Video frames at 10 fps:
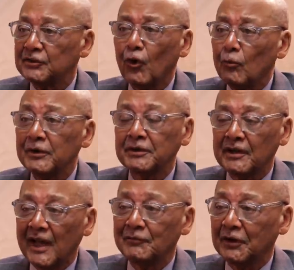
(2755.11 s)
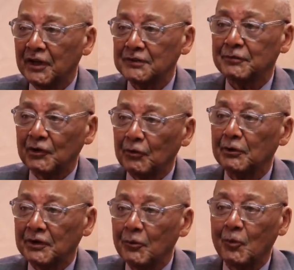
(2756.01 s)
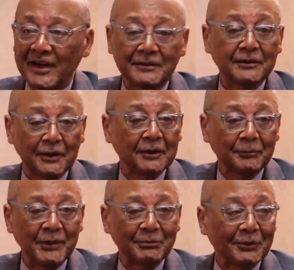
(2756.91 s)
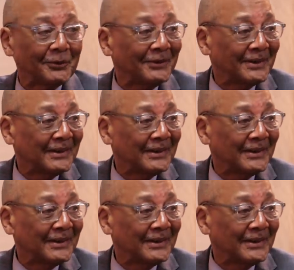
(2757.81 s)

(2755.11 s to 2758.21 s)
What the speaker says: No one can advocate for low-income white people.